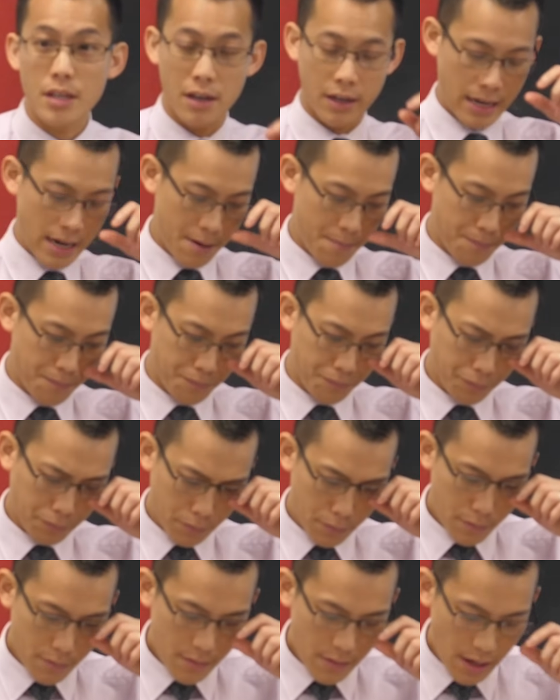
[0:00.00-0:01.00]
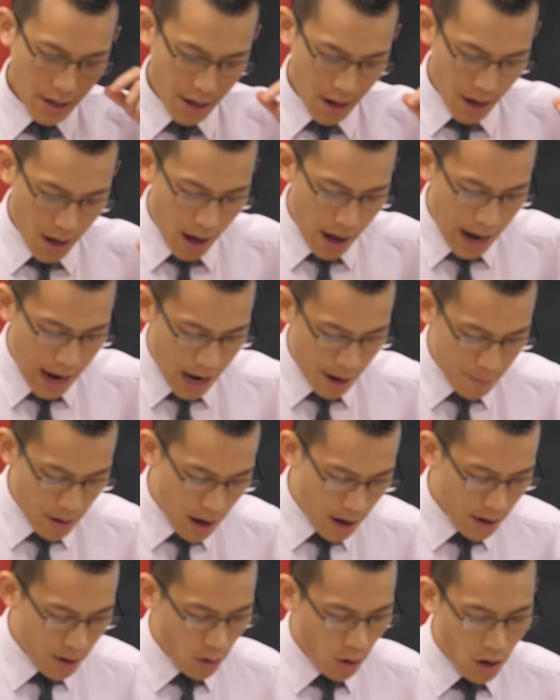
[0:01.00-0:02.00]
okay?
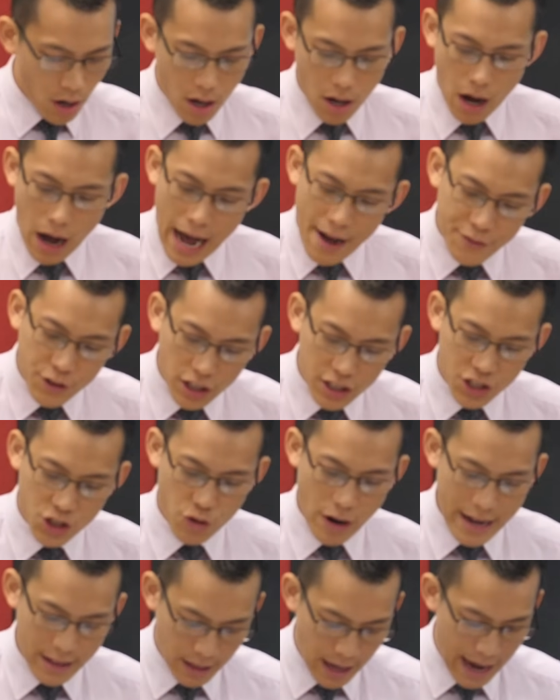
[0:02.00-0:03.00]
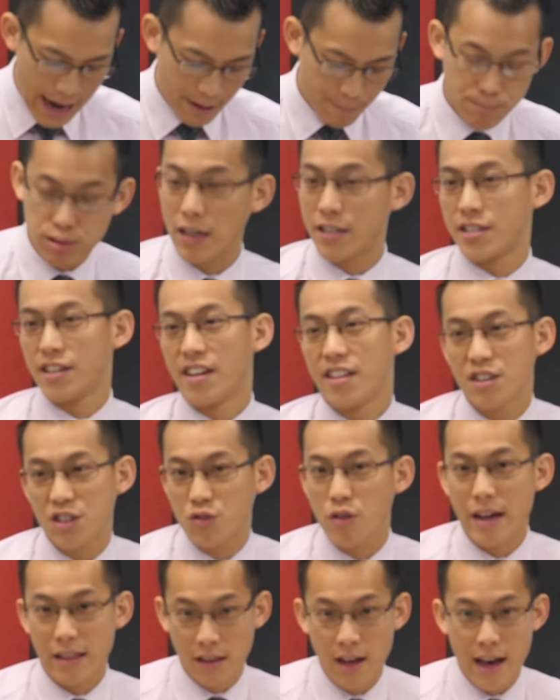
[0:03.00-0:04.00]
Um, I've got a straight line plus another
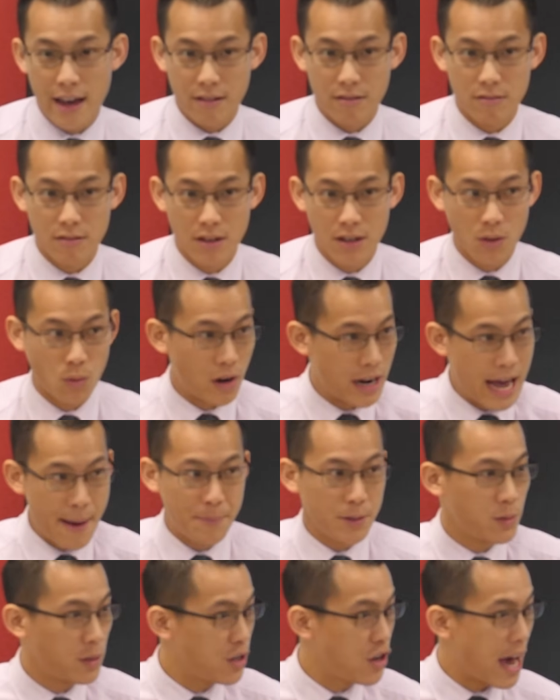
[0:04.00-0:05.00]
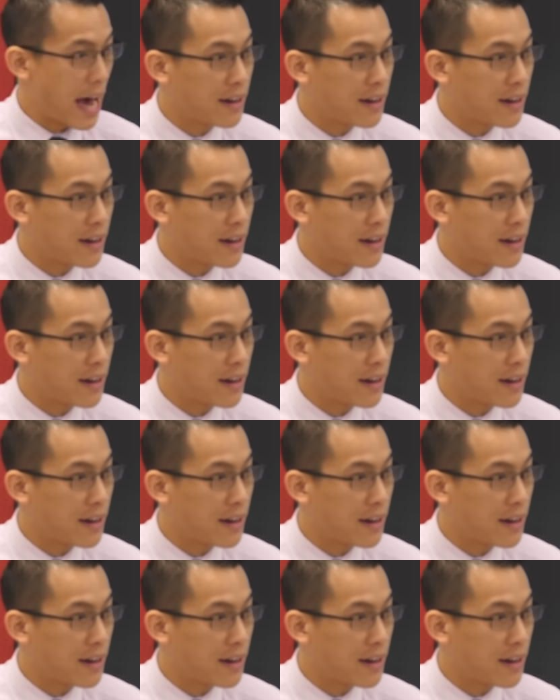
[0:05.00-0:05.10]
straight line. What happens when you